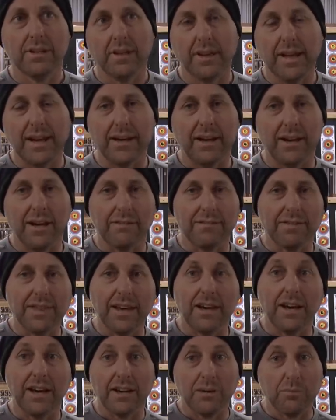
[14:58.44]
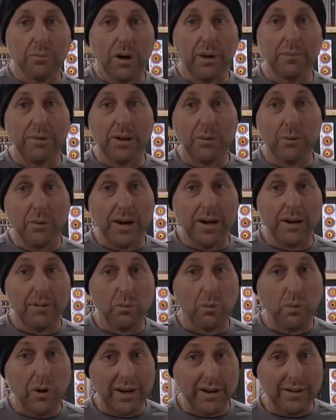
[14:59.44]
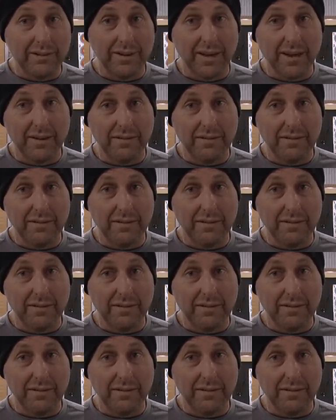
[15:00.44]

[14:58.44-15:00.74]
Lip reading: Like, I think I could probably win one of the